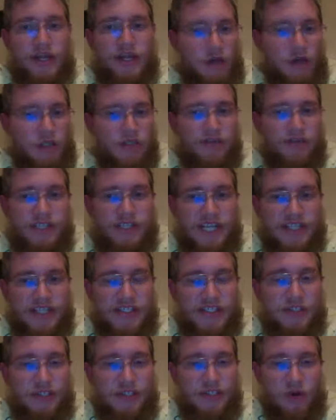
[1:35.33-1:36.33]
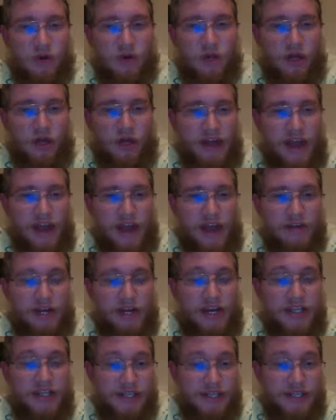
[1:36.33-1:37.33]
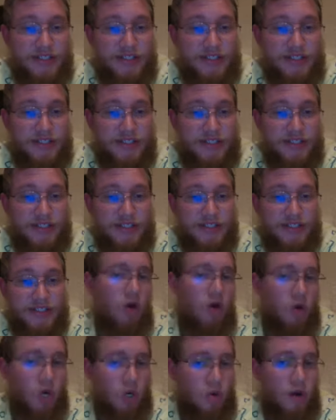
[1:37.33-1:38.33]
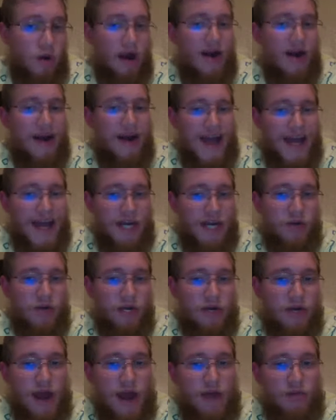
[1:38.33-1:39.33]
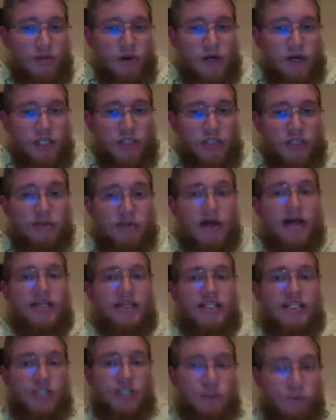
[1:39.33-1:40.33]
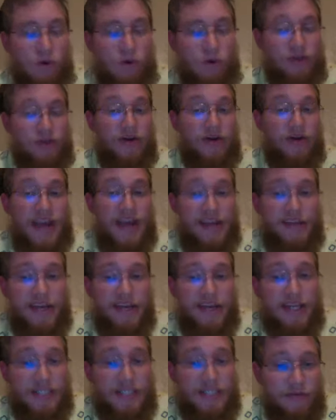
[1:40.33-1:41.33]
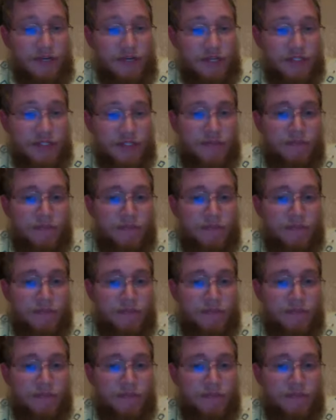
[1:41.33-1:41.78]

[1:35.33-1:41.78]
it also takes its toll on everyday citizens who require adequate groundwater supplies to support their daily activities.